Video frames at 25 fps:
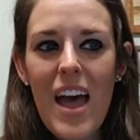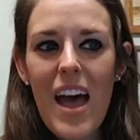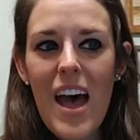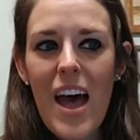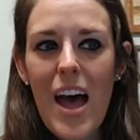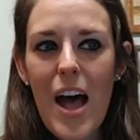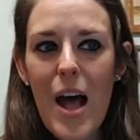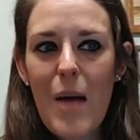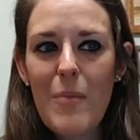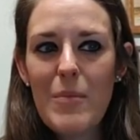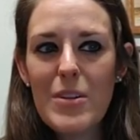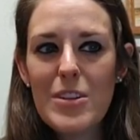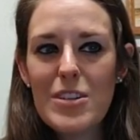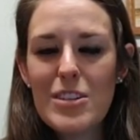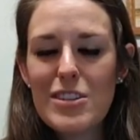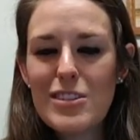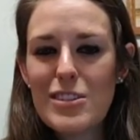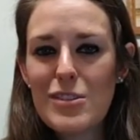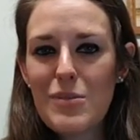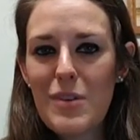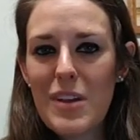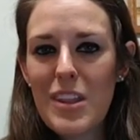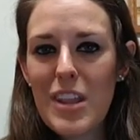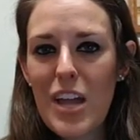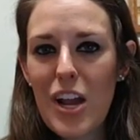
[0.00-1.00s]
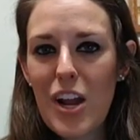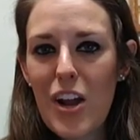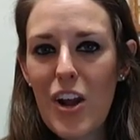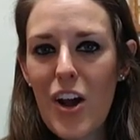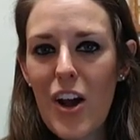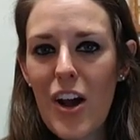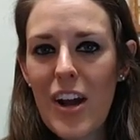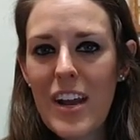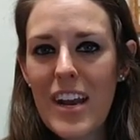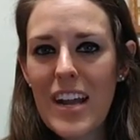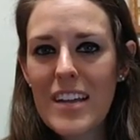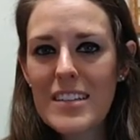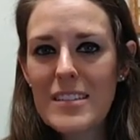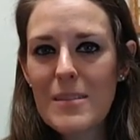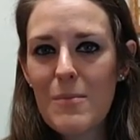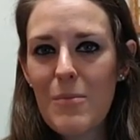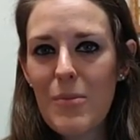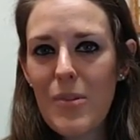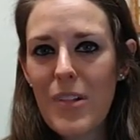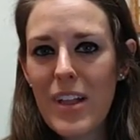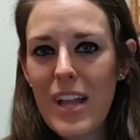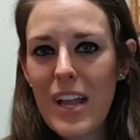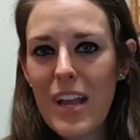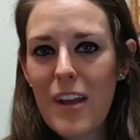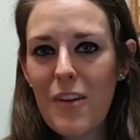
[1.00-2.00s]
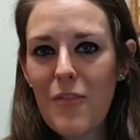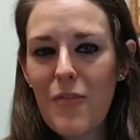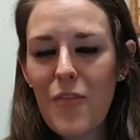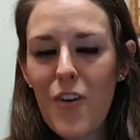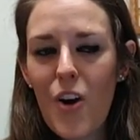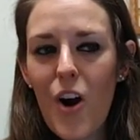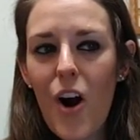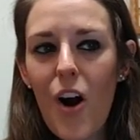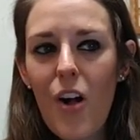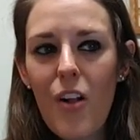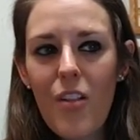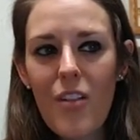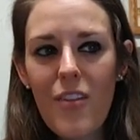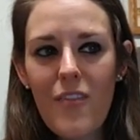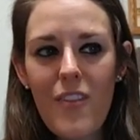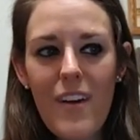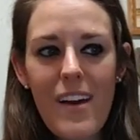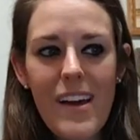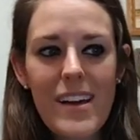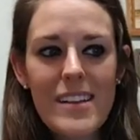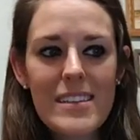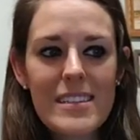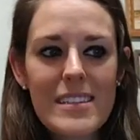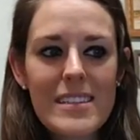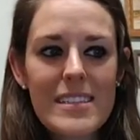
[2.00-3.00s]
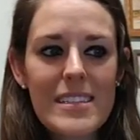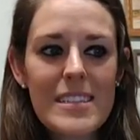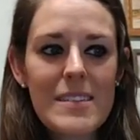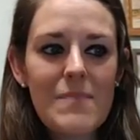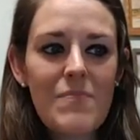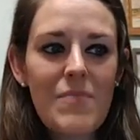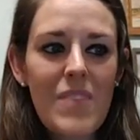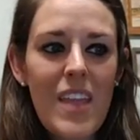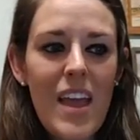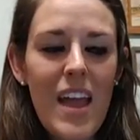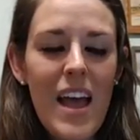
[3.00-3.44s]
Um, and just knowing that God has a plan for all of us.